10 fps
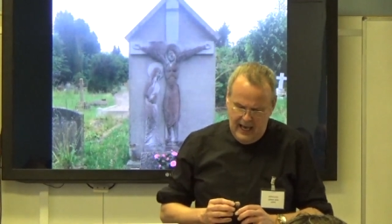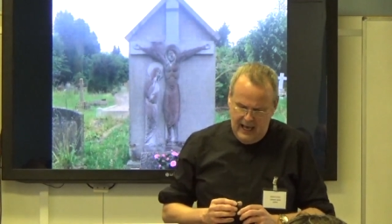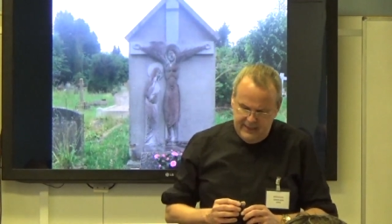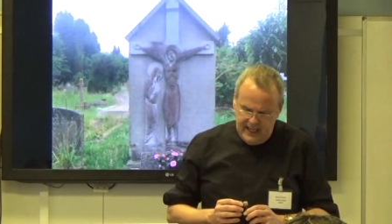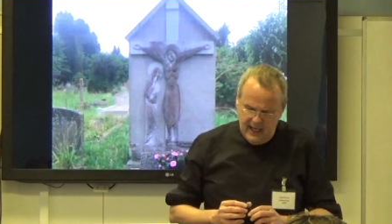
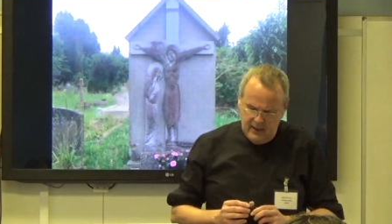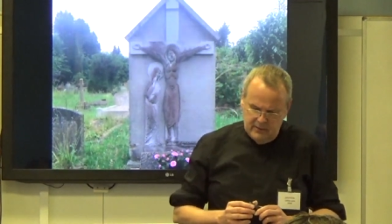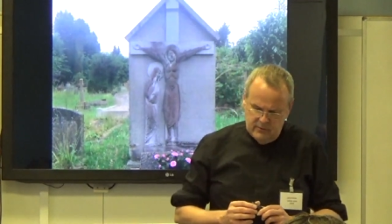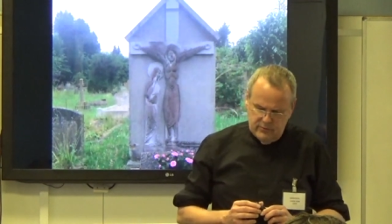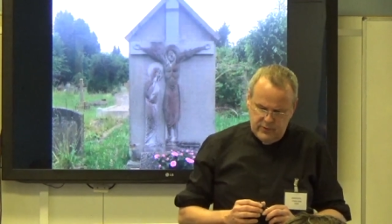And then
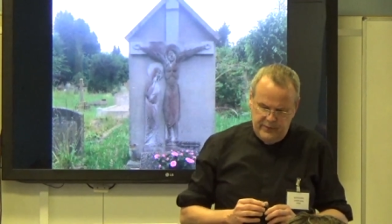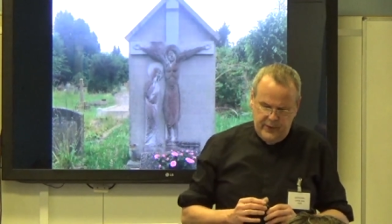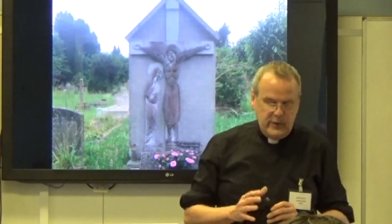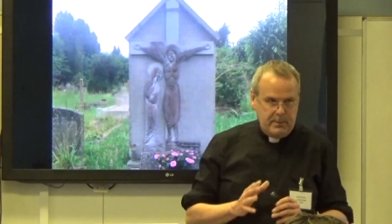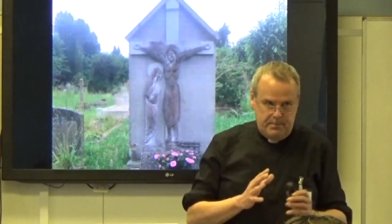I'll
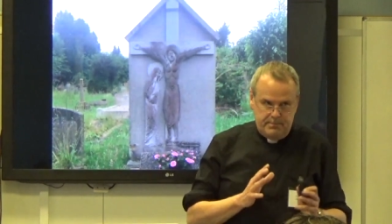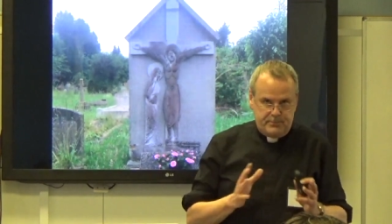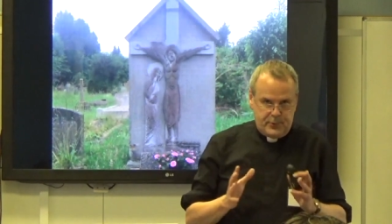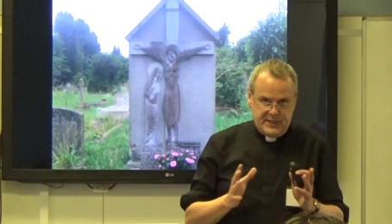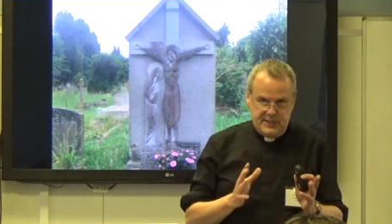review the
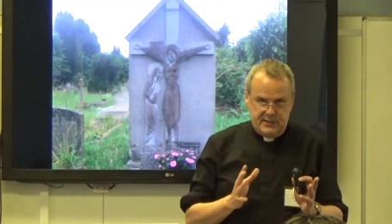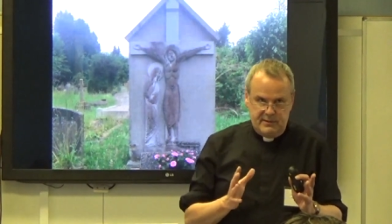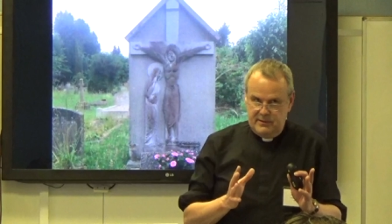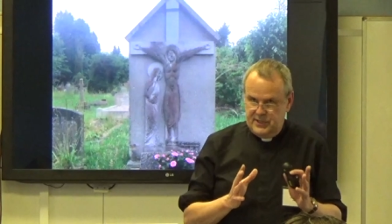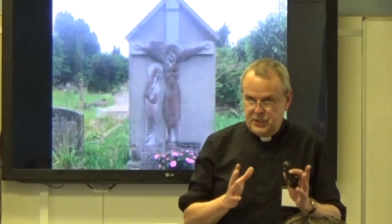present
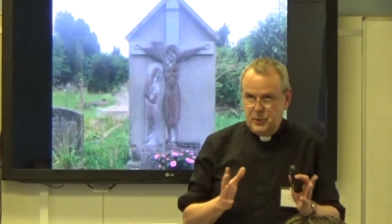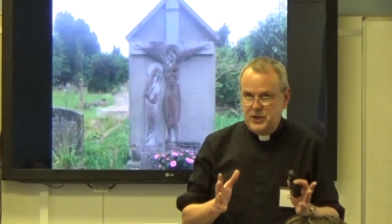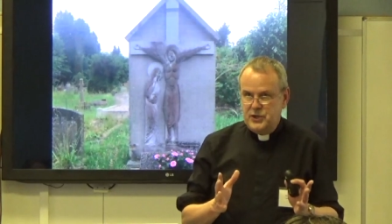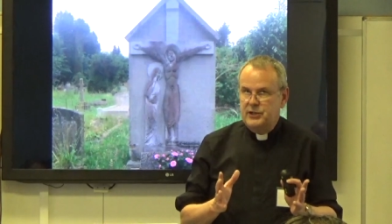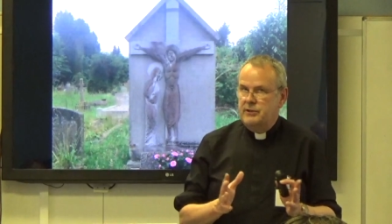
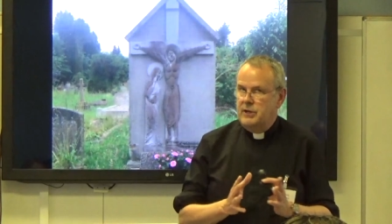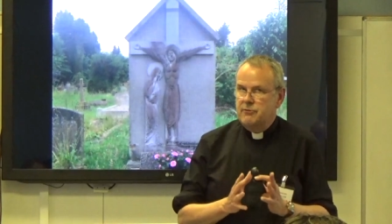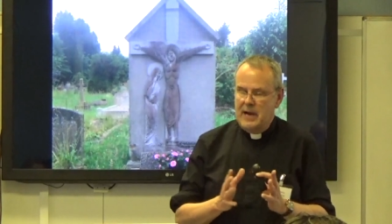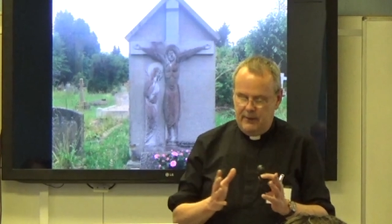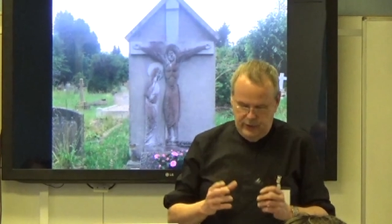situation
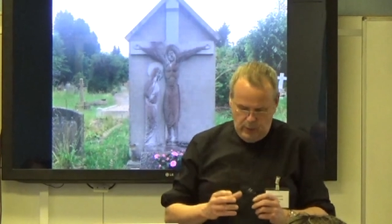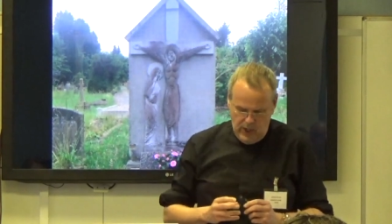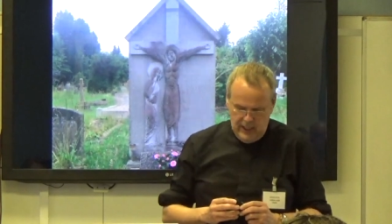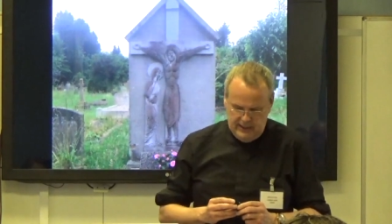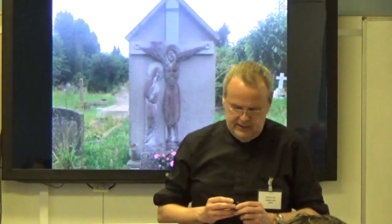around the
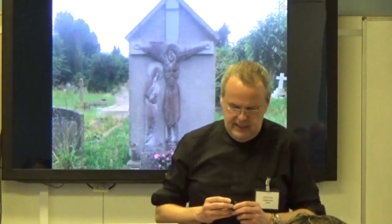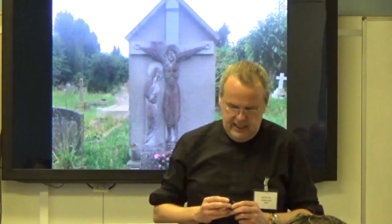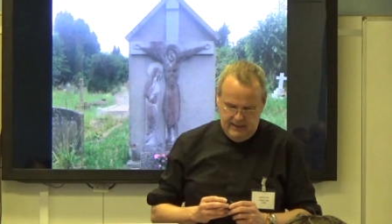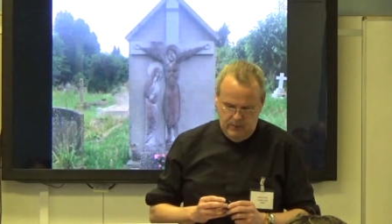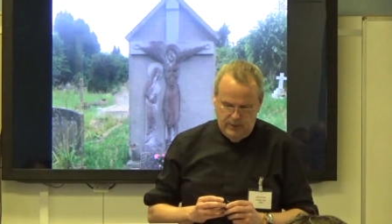world
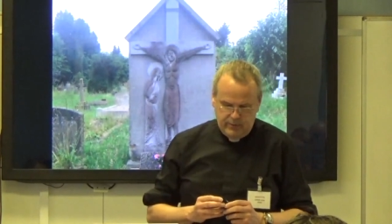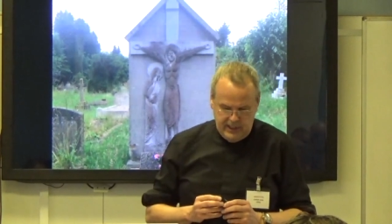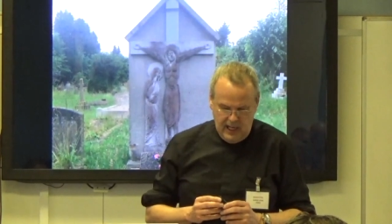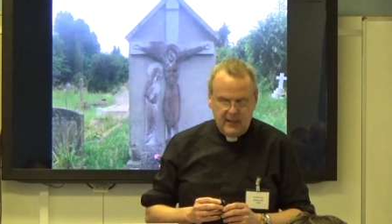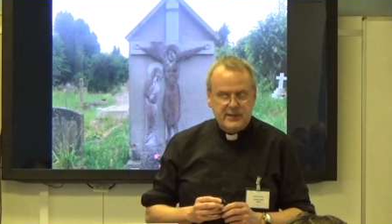uh, with
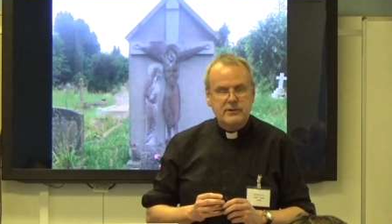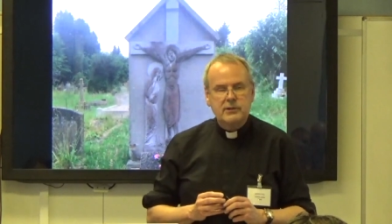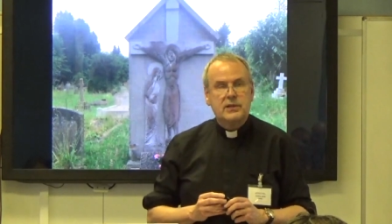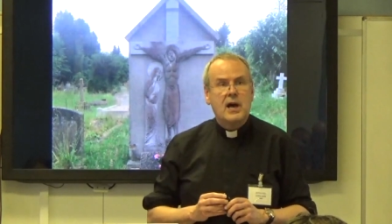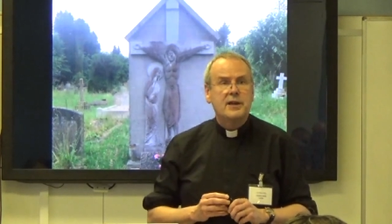regard,
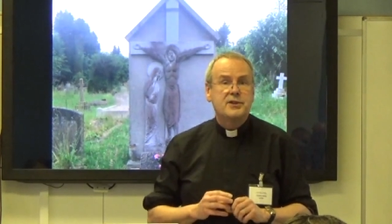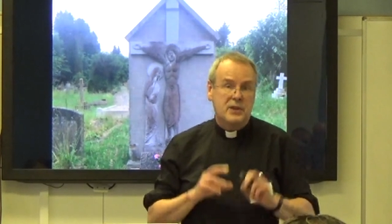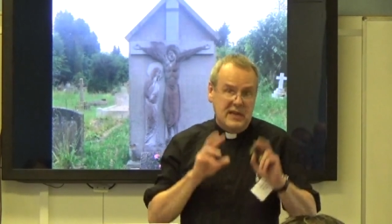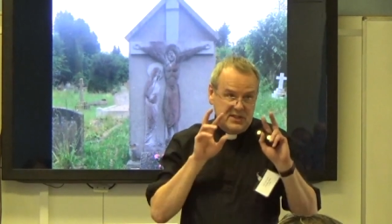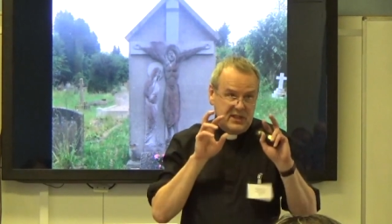regard to
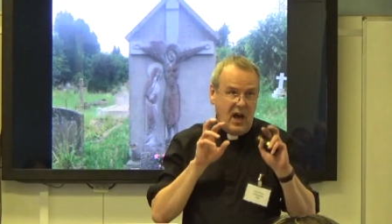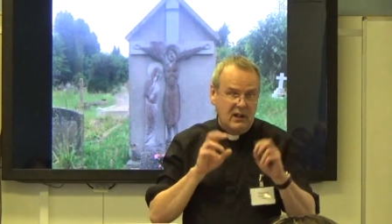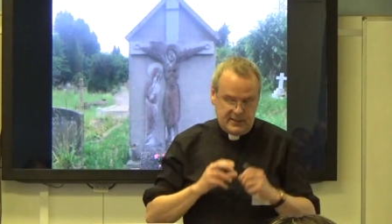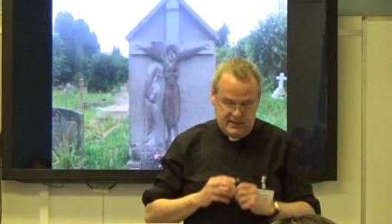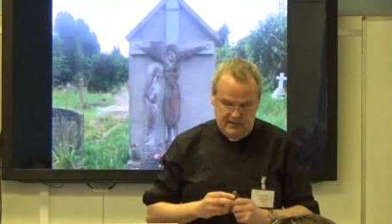his
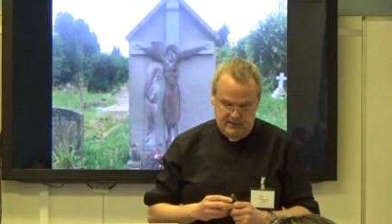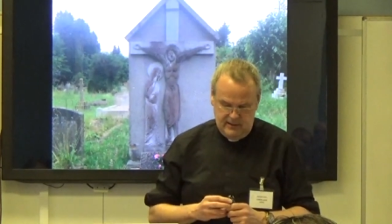cult